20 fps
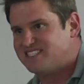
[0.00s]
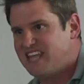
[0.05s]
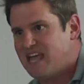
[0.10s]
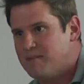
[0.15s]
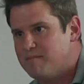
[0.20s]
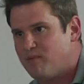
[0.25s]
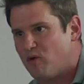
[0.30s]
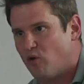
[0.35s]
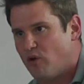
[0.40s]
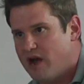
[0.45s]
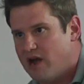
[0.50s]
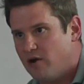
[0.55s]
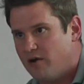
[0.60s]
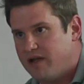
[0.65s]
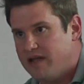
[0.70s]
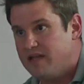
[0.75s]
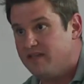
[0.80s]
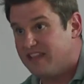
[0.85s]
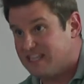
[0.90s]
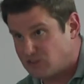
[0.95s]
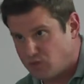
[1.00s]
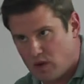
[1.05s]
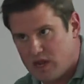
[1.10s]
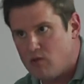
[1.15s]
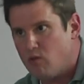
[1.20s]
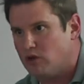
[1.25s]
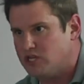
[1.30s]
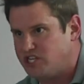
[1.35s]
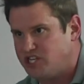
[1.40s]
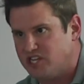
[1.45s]
temporary. That's what he
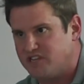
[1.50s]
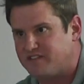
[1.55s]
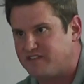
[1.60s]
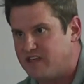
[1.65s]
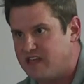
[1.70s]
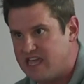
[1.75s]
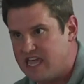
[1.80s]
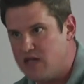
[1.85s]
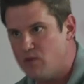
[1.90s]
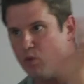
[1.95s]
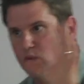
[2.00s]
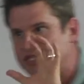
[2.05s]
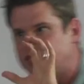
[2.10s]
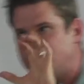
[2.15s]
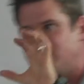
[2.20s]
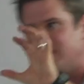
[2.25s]
wants you to see. He wants you